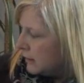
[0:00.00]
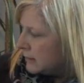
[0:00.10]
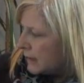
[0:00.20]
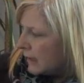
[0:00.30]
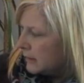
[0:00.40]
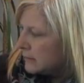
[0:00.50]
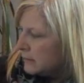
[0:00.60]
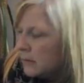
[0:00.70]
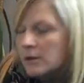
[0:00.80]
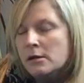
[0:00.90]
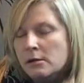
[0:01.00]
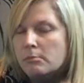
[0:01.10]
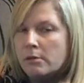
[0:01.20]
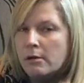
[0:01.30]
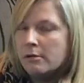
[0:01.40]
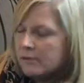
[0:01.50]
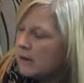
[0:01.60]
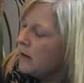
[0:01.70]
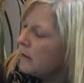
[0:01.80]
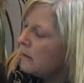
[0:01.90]
he says, but I
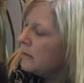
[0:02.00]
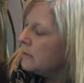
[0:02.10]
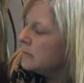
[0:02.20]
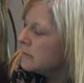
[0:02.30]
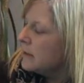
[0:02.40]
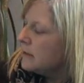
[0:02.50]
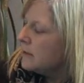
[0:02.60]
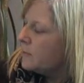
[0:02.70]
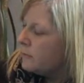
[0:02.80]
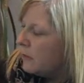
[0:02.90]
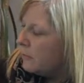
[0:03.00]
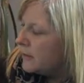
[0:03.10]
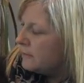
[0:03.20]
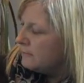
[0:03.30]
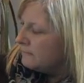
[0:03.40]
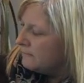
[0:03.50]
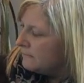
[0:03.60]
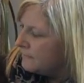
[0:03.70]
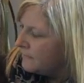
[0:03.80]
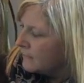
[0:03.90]
think I can see the problem.
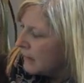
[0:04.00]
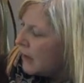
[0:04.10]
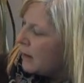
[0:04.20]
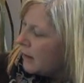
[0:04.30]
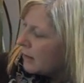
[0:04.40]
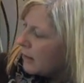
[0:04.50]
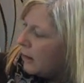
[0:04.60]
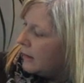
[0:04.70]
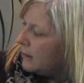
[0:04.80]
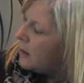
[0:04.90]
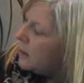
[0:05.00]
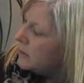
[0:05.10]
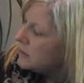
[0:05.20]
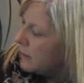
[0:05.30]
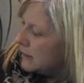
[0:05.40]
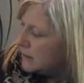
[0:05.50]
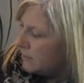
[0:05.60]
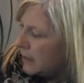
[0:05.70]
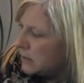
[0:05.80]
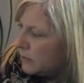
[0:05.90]
Colin knows why the
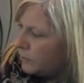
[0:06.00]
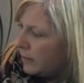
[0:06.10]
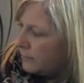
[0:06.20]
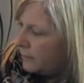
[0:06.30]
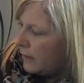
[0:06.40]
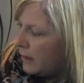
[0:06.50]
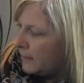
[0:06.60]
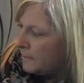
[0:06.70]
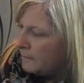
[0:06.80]
spaceship won't fly